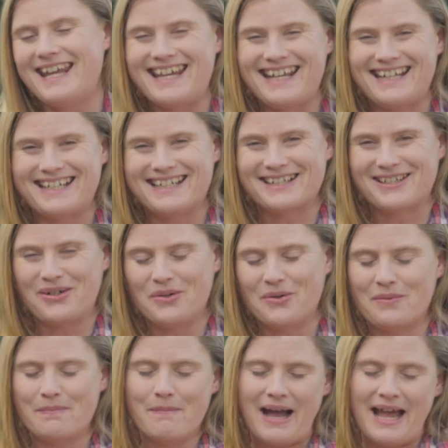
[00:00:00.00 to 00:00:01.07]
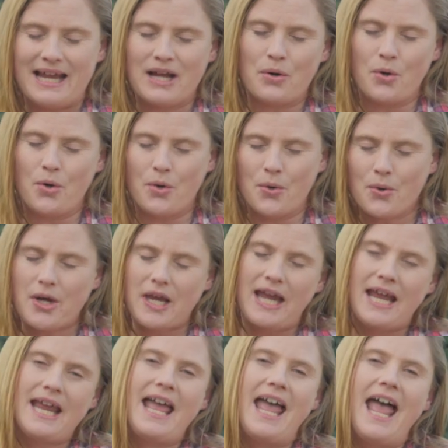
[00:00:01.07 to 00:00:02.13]
It is called MyNoke,
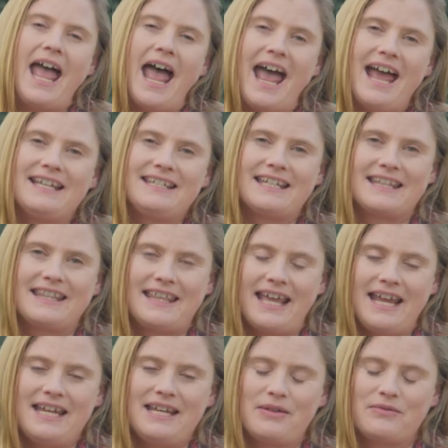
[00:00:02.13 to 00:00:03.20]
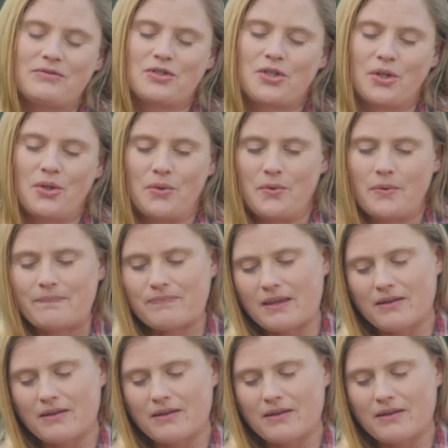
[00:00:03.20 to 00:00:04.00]
and they do